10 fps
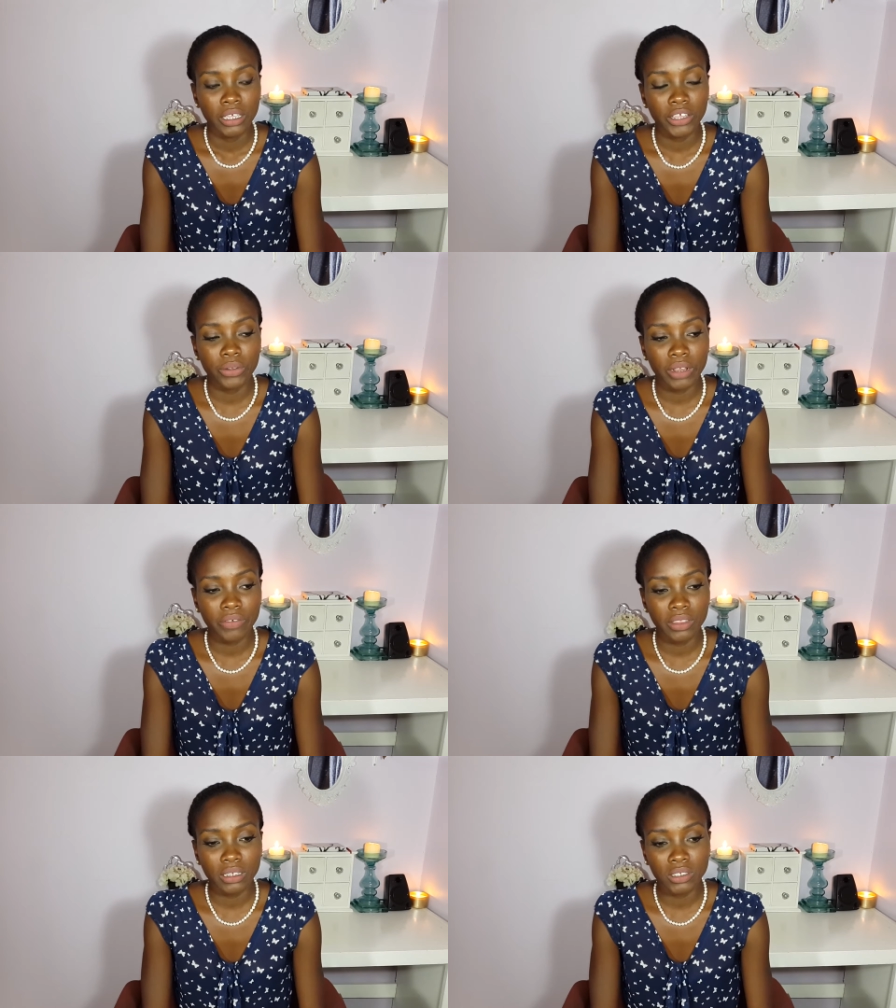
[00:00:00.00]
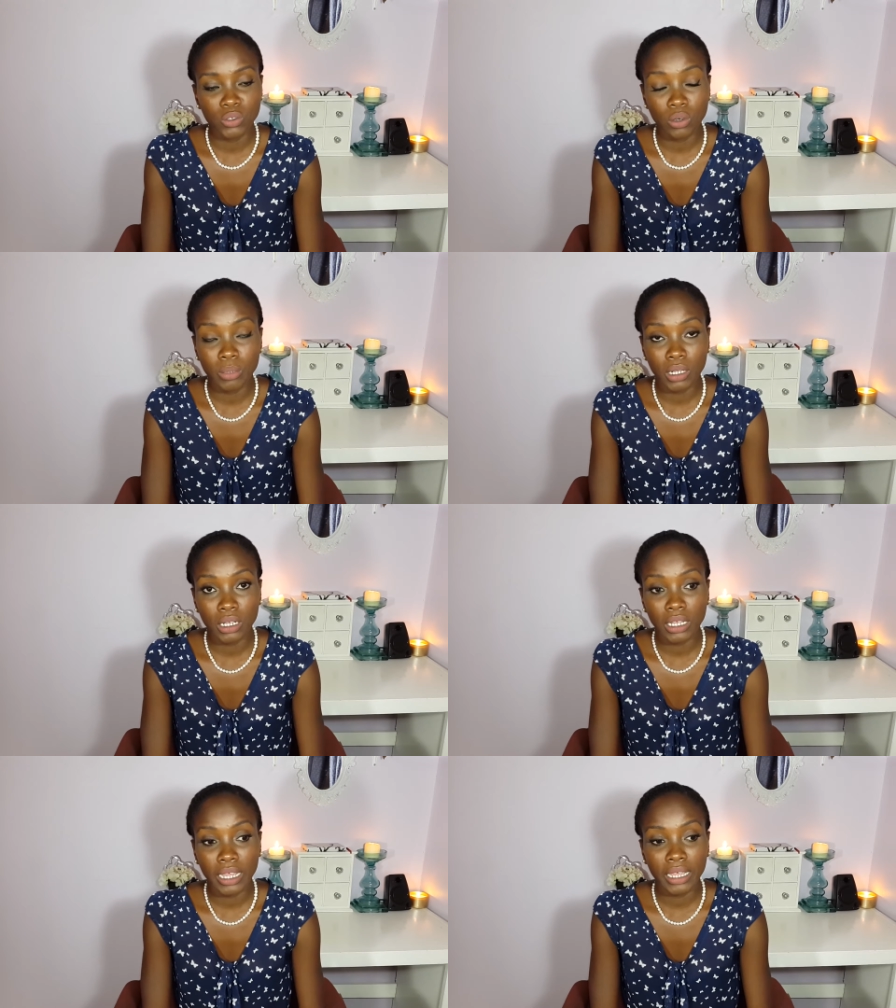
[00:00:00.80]
you know, everything is
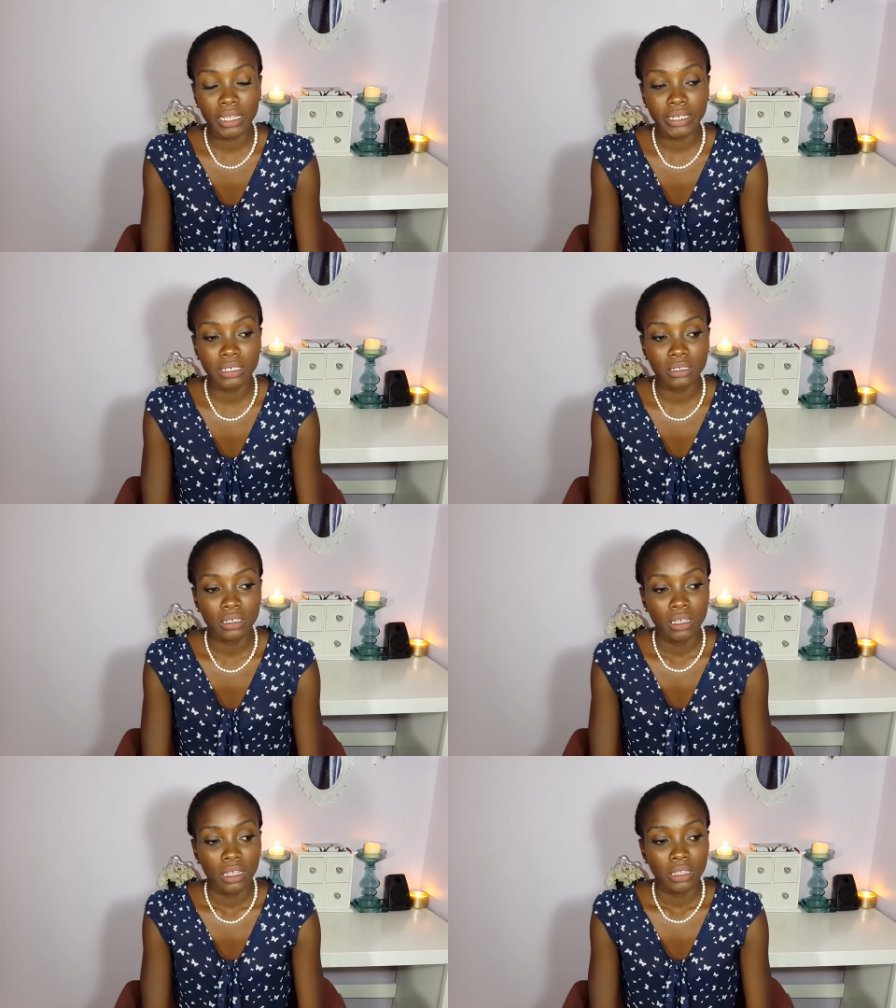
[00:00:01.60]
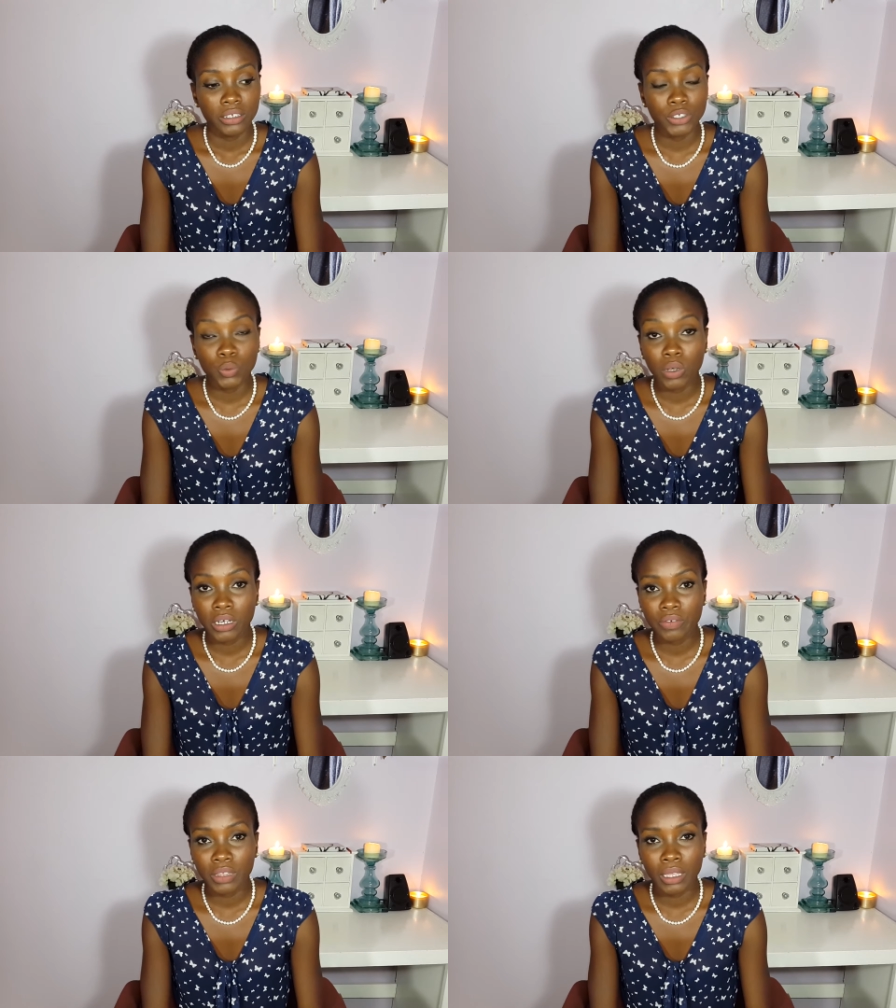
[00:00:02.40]
normal, and there's
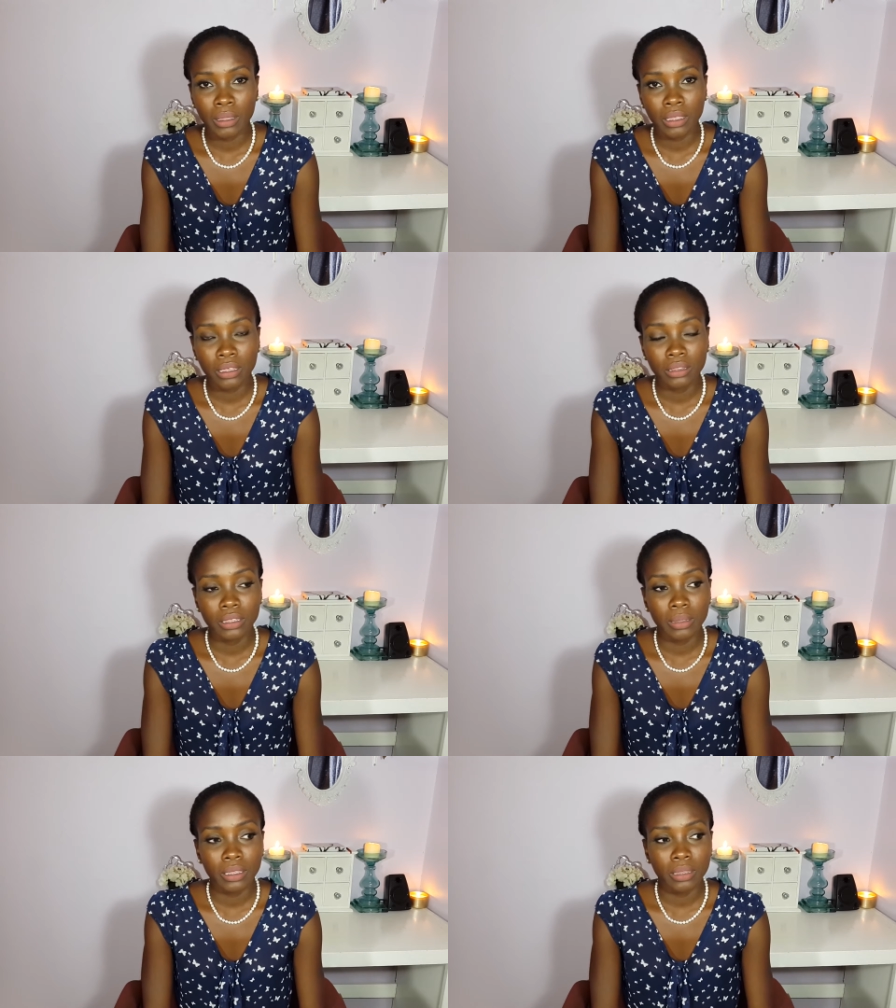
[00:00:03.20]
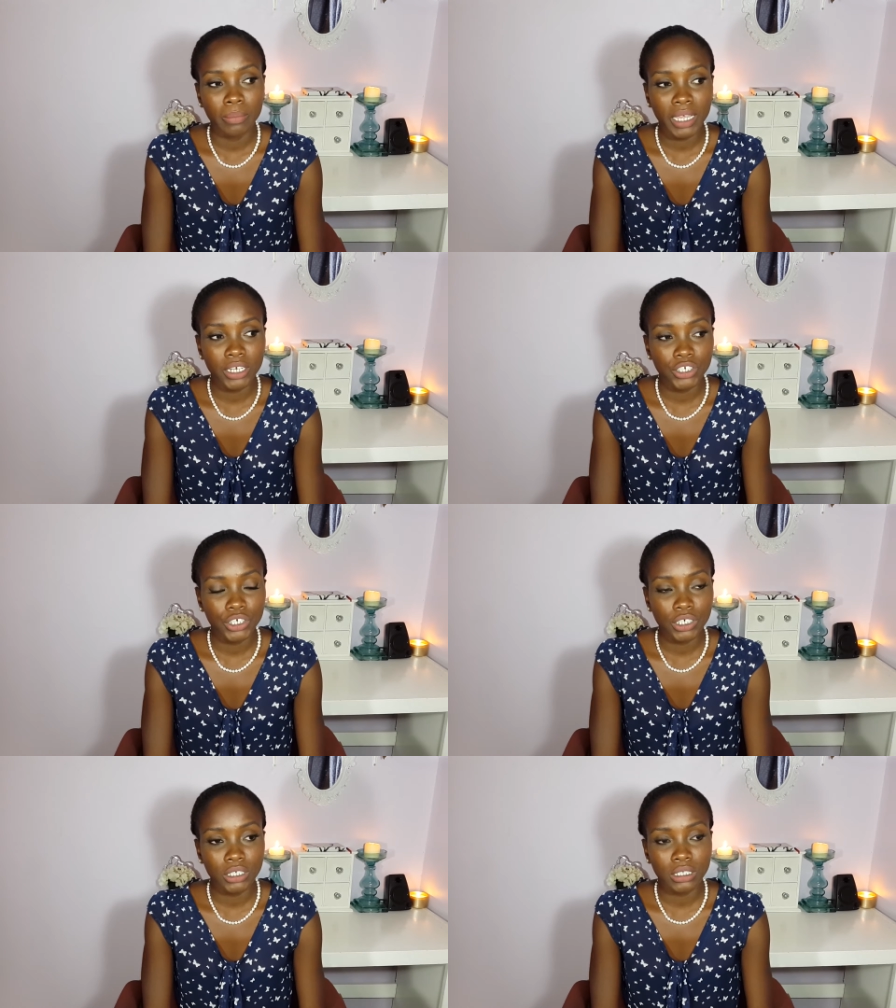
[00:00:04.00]
one of the
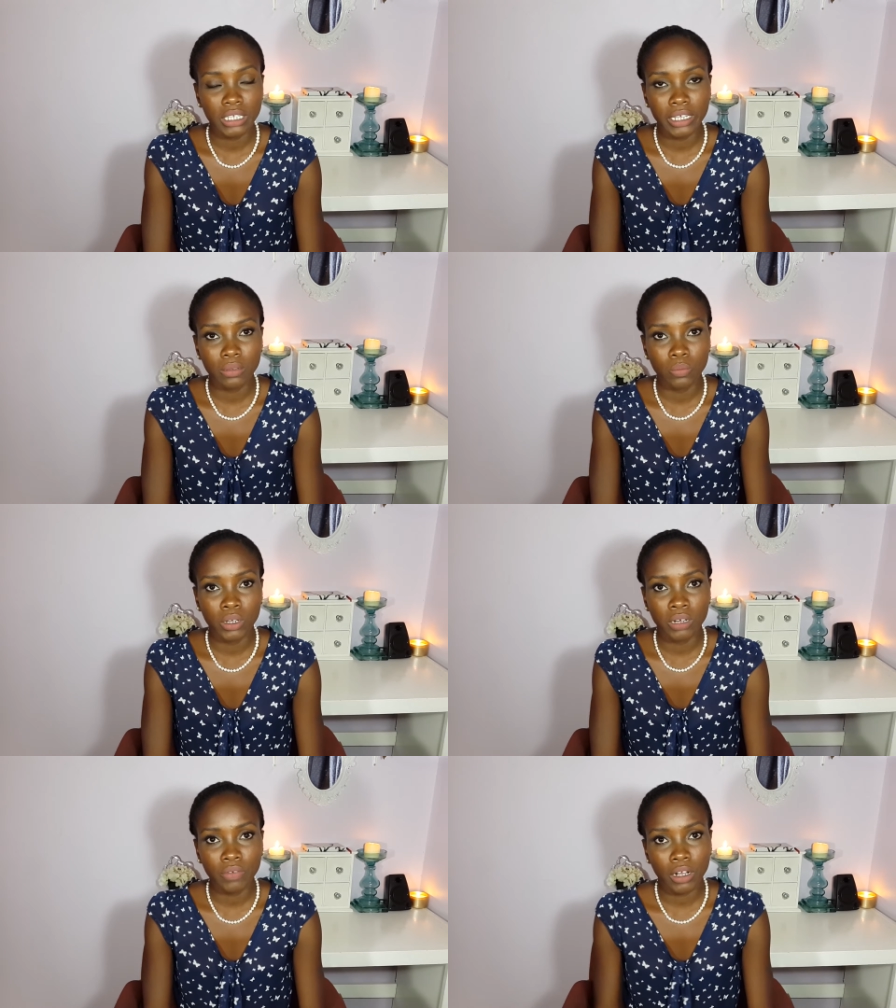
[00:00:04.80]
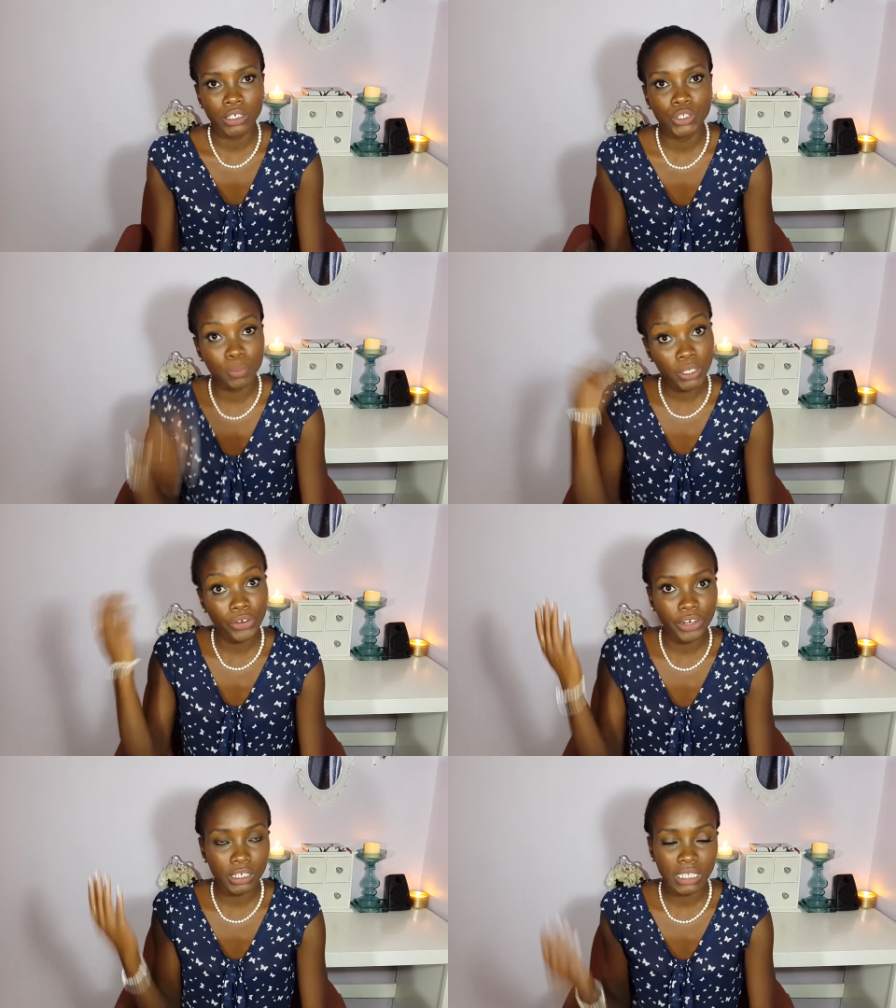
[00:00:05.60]
managers, like one of our
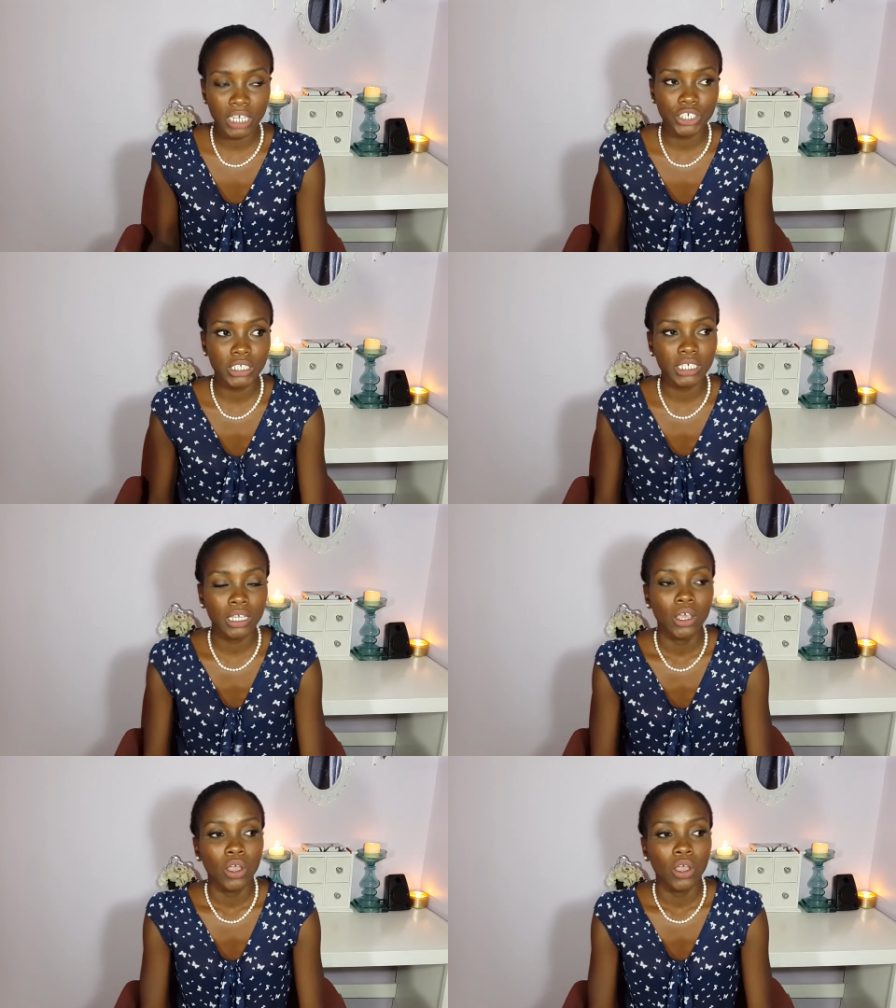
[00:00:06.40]
superiors actually,